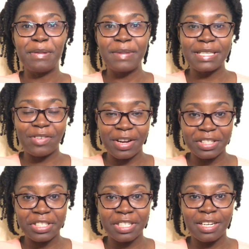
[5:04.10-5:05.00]
me
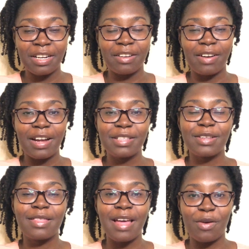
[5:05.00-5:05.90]
scratch, right? So
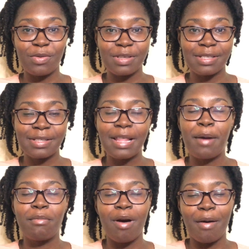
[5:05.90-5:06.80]

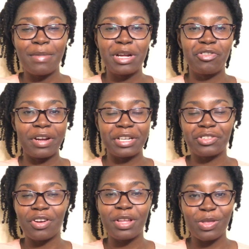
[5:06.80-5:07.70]
that brought me great
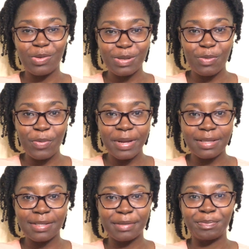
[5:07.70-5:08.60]
joy in those
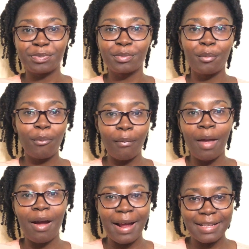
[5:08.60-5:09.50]
moments.
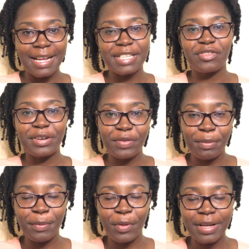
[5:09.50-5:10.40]
All right, I strayed from
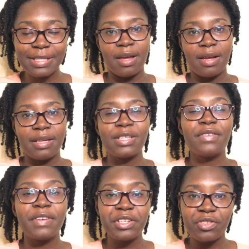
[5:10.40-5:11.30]
the point. So
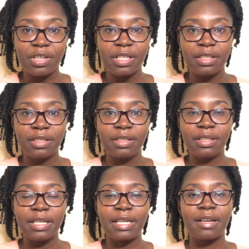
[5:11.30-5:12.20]
eventually
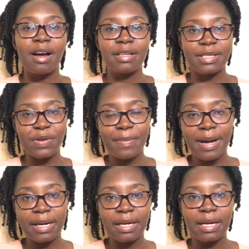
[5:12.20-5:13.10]
it got so
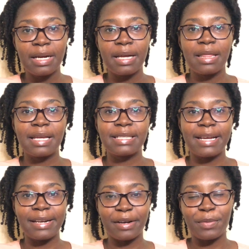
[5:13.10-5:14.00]
bad that I
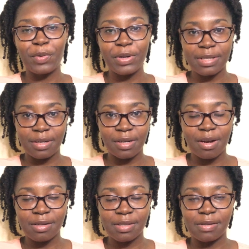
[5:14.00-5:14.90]
ended up going to the
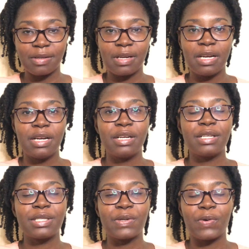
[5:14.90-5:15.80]
doctor.
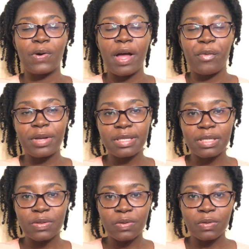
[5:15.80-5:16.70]
So I went
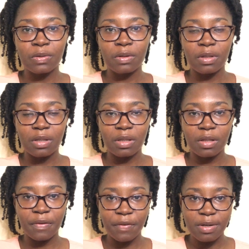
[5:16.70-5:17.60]
to
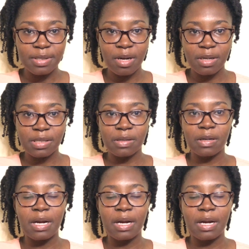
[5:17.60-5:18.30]
the first doctor,